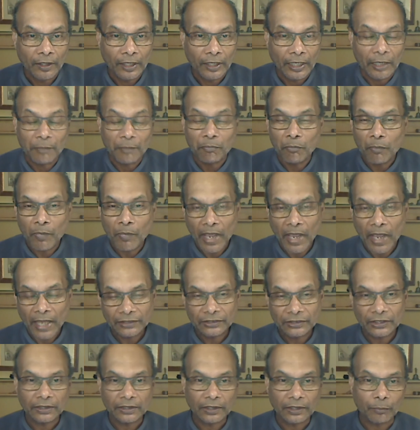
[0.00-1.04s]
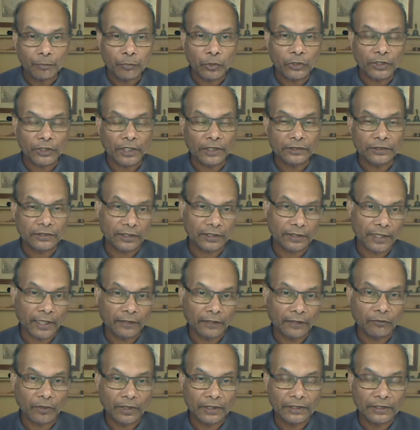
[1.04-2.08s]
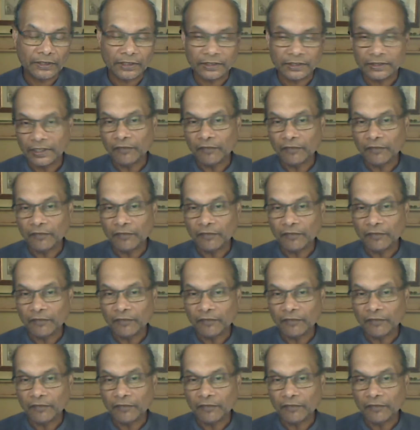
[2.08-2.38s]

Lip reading: Imagine the potential that releases.